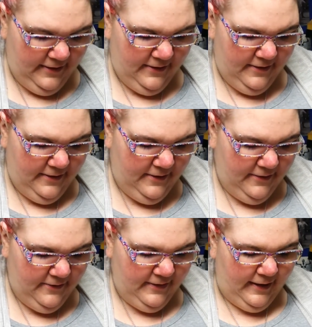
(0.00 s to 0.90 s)

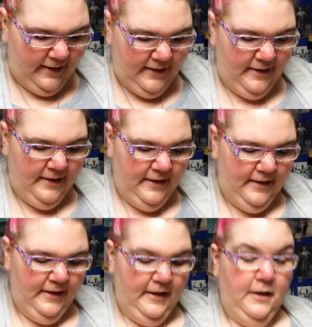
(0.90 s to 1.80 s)
oh, yeah.
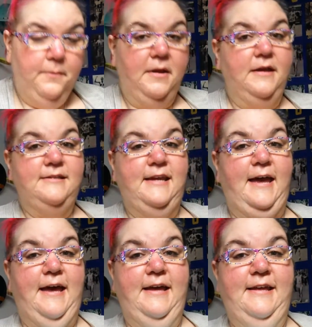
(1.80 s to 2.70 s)
Because,
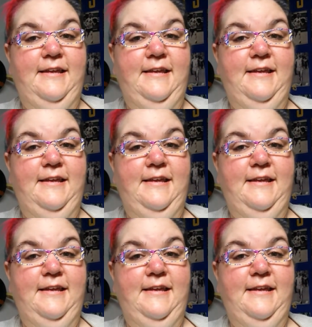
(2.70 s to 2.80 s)
yeah.